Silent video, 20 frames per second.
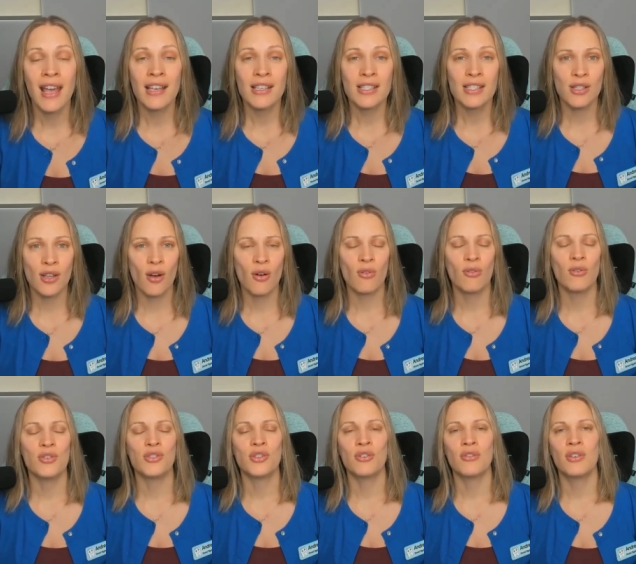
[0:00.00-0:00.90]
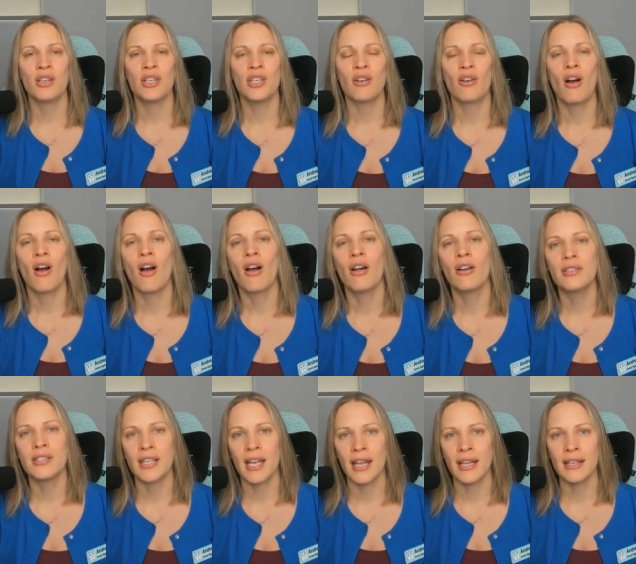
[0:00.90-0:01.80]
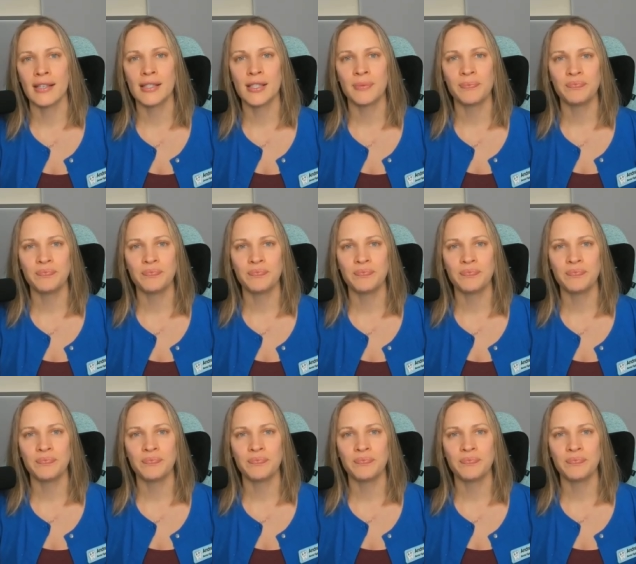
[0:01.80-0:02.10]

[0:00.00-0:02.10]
So during your hard days,